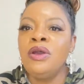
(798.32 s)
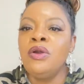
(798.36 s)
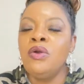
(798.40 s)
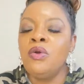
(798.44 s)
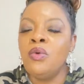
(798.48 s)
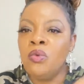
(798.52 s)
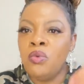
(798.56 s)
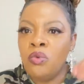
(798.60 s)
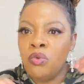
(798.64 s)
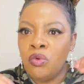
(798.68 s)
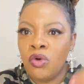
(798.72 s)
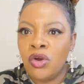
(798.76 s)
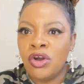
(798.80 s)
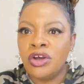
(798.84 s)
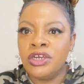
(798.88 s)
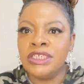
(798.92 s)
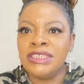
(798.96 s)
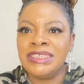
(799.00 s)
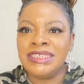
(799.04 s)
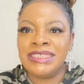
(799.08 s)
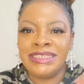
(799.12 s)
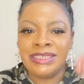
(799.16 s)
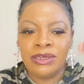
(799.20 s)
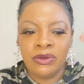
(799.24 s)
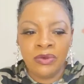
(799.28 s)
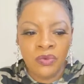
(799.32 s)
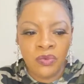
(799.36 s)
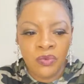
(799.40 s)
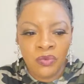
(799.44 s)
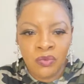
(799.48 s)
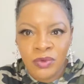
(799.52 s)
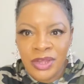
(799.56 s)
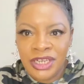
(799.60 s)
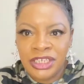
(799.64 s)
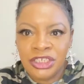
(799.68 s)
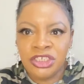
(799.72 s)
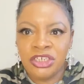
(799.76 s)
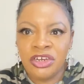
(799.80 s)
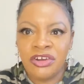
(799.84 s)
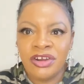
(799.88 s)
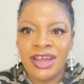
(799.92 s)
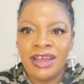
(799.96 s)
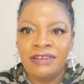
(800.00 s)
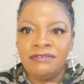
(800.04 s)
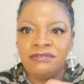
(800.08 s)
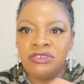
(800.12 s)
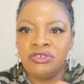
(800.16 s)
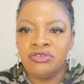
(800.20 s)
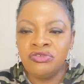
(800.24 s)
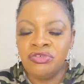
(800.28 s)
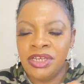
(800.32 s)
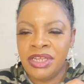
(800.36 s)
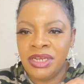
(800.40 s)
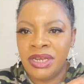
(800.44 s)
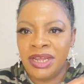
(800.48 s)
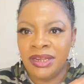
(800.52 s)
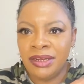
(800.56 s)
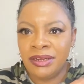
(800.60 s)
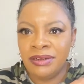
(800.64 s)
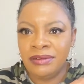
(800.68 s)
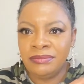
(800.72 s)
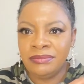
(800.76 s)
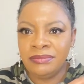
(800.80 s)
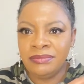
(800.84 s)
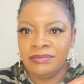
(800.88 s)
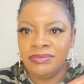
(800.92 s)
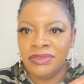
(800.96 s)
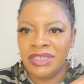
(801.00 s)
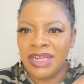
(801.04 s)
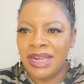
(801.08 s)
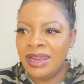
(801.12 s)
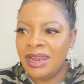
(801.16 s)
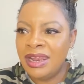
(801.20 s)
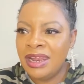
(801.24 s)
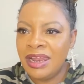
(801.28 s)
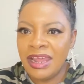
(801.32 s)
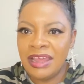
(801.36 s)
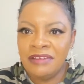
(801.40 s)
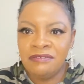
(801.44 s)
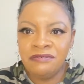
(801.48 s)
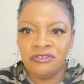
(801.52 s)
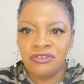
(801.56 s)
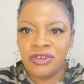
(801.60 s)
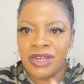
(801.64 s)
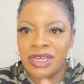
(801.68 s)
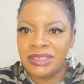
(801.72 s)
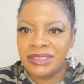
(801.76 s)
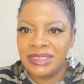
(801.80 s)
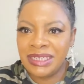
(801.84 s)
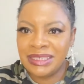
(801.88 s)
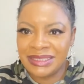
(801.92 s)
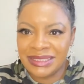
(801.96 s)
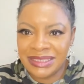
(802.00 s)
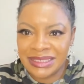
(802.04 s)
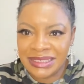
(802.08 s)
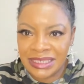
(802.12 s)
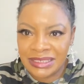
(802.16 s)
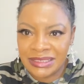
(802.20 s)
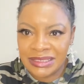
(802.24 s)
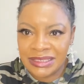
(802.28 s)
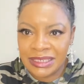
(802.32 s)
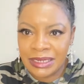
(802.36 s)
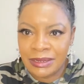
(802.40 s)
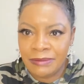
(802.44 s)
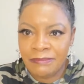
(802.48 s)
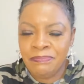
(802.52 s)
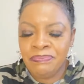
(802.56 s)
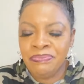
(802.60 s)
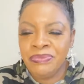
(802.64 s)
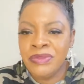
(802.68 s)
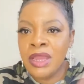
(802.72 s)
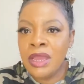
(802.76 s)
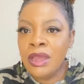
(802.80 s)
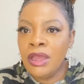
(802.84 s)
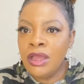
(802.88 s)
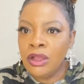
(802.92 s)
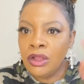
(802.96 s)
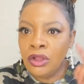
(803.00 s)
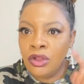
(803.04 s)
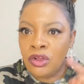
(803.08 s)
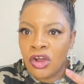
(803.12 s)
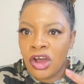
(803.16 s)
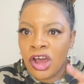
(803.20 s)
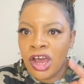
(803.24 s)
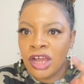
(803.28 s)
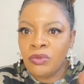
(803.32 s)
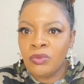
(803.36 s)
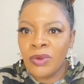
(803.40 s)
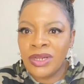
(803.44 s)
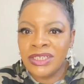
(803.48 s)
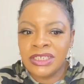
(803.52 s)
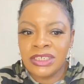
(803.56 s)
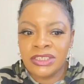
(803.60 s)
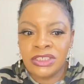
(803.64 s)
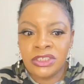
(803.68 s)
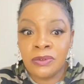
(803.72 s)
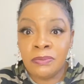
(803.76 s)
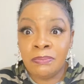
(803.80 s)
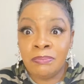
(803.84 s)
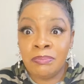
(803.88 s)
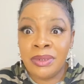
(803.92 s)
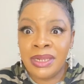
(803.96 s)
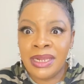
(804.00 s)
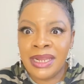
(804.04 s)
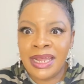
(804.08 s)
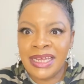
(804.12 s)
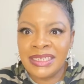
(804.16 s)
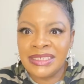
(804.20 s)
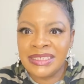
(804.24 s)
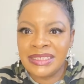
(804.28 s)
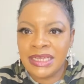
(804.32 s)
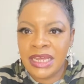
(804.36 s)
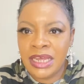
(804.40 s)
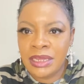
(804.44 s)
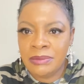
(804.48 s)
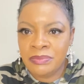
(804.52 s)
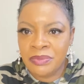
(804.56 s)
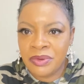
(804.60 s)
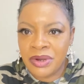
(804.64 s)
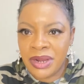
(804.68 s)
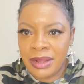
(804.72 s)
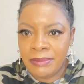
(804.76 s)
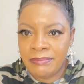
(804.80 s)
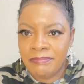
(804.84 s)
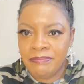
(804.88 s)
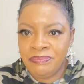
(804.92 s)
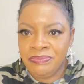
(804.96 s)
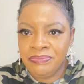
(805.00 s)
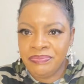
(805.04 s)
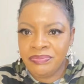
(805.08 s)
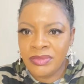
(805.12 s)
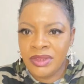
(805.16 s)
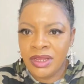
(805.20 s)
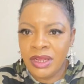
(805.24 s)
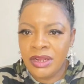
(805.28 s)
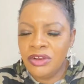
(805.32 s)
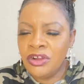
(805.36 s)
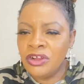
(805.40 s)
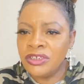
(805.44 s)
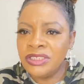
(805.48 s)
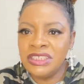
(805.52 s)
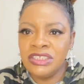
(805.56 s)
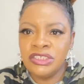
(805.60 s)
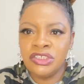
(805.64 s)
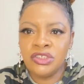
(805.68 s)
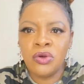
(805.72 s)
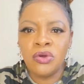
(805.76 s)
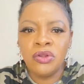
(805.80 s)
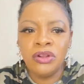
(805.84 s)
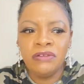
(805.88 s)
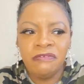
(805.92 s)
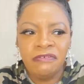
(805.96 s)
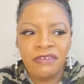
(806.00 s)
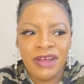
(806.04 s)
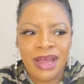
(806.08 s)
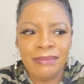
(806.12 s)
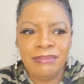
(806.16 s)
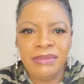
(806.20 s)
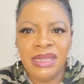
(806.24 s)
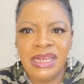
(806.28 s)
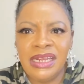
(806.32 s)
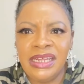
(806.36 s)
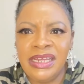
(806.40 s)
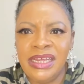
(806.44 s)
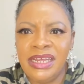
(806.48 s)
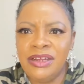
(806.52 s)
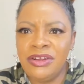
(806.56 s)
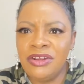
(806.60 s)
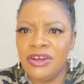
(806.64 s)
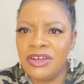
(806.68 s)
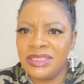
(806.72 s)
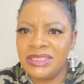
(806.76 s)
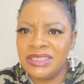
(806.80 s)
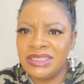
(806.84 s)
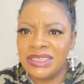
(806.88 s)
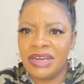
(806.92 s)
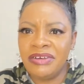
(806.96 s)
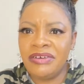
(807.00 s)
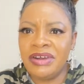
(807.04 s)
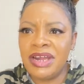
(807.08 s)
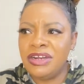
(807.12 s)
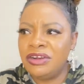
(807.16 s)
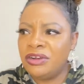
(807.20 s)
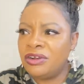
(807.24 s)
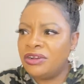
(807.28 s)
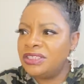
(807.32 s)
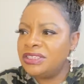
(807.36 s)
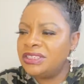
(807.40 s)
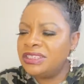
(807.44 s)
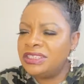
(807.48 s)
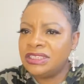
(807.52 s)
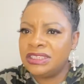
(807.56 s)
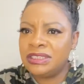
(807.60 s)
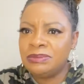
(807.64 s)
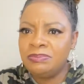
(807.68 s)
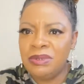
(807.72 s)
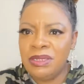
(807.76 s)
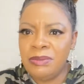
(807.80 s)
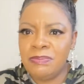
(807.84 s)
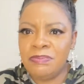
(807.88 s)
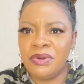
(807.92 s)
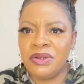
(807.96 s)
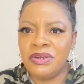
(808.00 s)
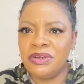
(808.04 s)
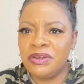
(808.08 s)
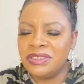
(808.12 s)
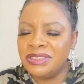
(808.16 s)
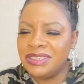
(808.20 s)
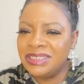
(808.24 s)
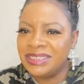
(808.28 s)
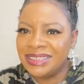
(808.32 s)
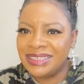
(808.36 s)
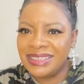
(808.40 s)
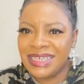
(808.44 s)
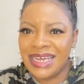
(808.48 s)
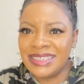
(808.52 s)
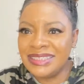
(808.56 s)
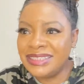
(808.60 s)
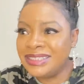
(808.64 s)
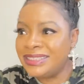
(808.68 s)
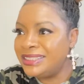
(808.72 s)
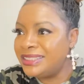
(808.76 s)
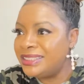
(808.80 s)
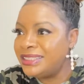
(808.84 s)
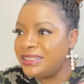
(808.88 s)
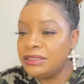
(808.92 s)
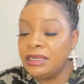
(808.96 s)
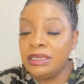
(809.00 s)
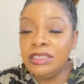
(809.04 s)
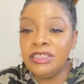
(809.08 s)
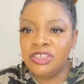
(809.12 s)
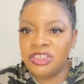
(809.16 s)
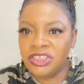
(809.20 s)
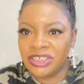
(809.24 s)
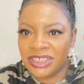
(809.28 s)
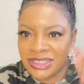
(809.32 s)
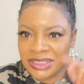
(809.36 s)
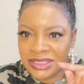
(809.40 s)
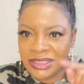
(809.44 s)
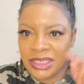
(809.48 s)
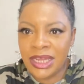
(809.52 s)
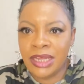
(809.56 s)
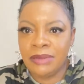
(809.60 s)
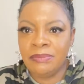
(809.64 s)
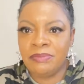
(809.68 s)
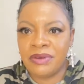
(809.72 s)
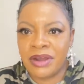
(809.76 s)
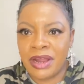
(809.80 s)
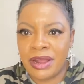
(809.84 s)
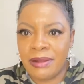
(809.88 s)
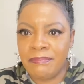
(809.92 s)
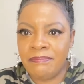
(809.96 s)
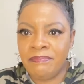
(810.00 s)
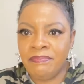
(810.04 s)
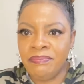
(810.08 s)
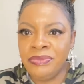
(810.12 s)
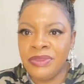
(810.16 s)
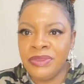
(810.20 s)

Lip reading: was witchcraft ridden, left, right, and center. God wanted to bless Abraham, not his whole family, not Terah, not his people, not his cousins, just Abraham.